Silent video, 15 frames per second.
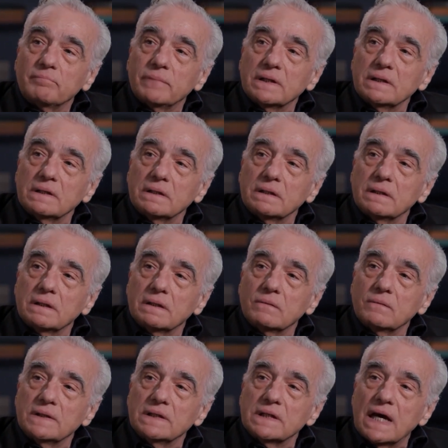But
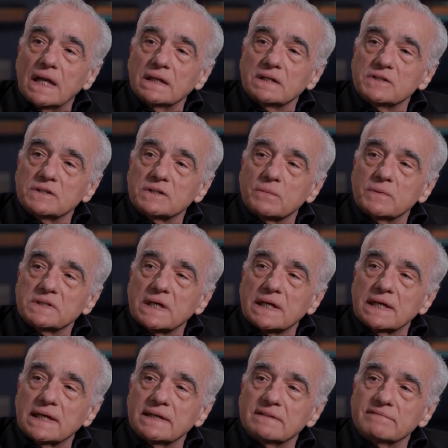with knowledge is always a
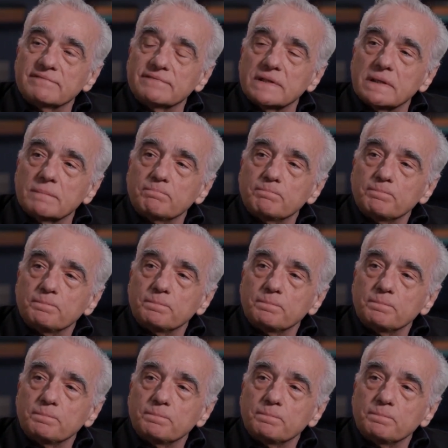kind of